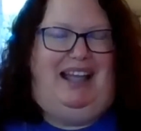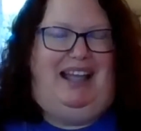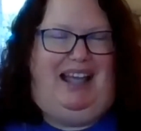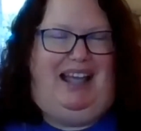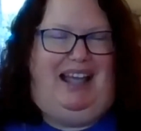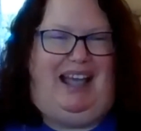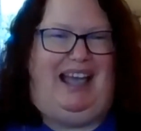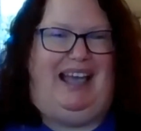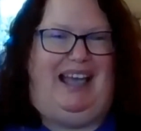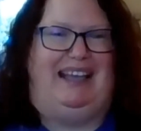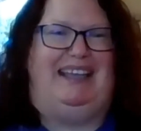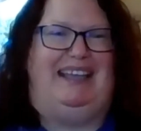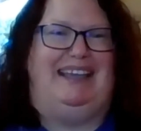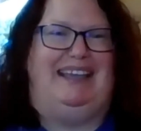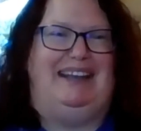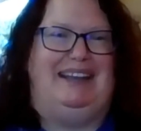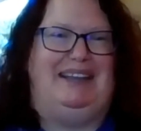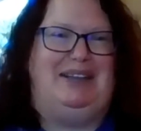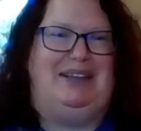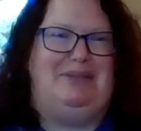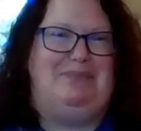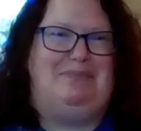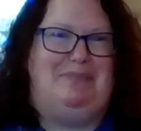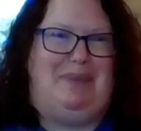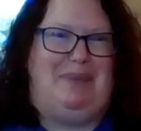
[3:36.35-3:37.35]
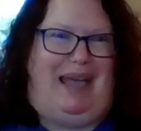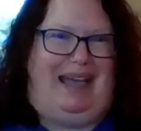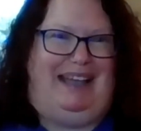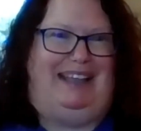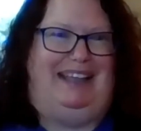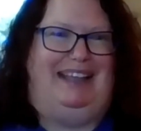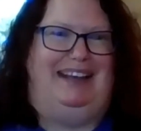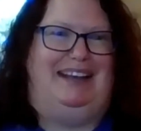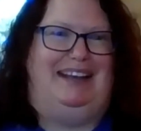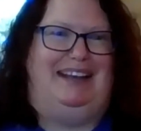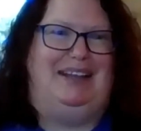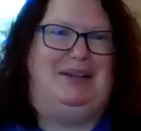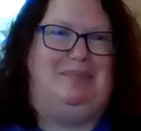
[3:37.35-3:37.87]
Peckety,
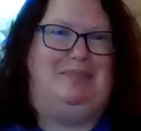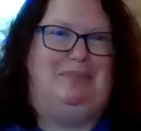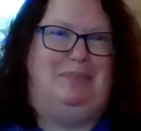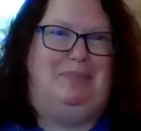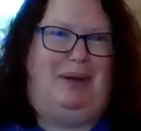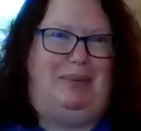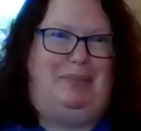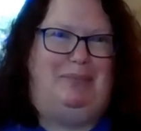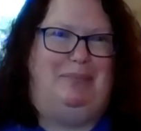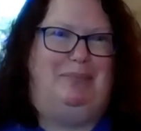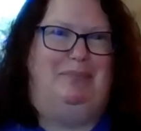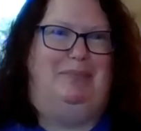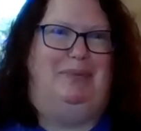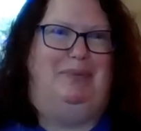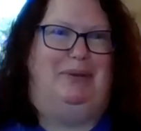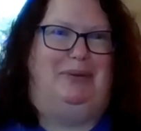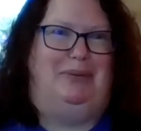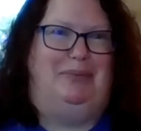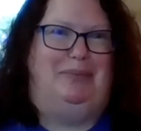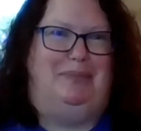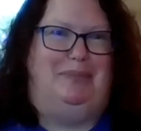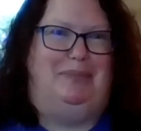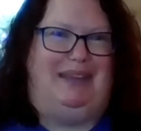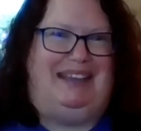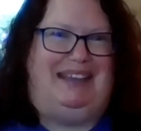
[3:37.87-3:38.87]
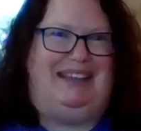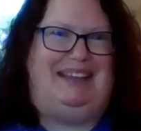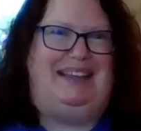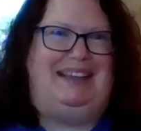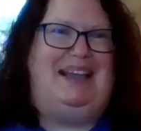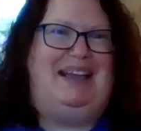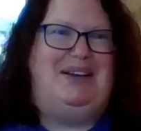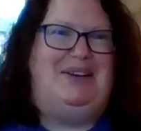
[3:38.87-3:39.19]
peckety, bumblebee.